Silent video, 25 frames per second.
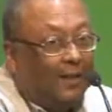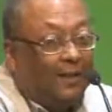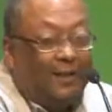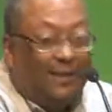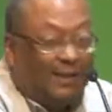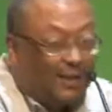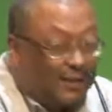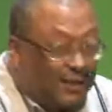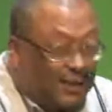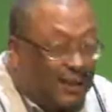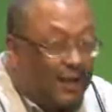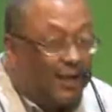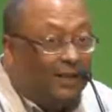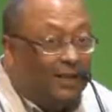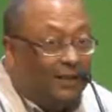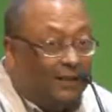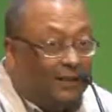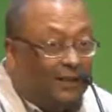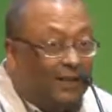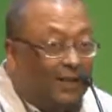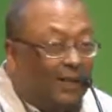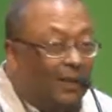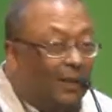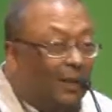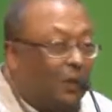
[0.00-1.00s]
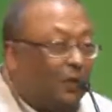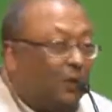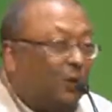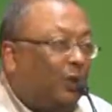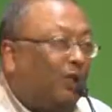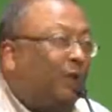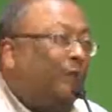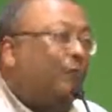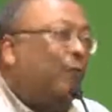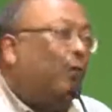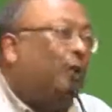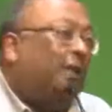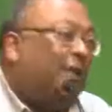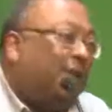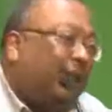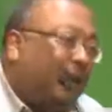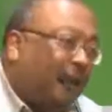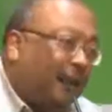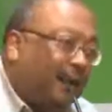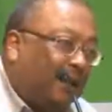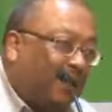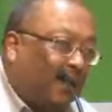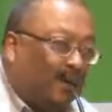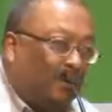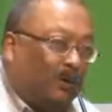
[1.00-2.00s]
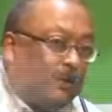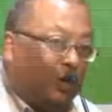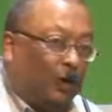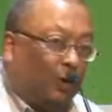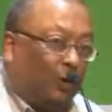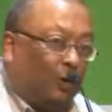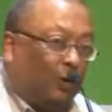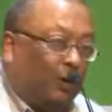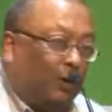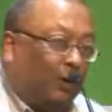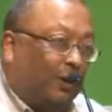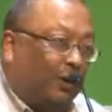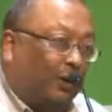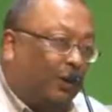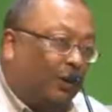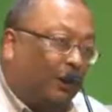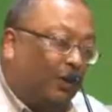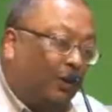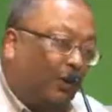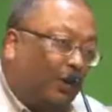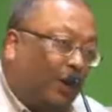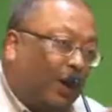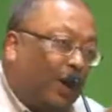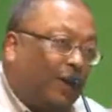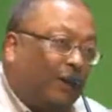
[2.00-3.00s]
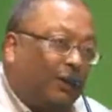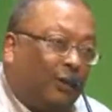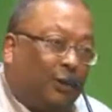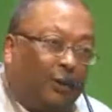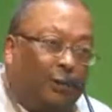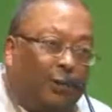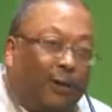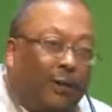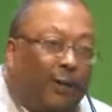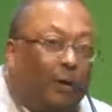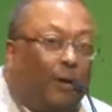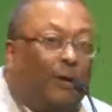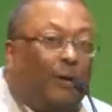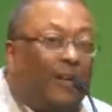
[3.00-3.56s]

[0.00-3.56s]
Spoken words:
discharging, so that the voltage again comes down. No, and don't allow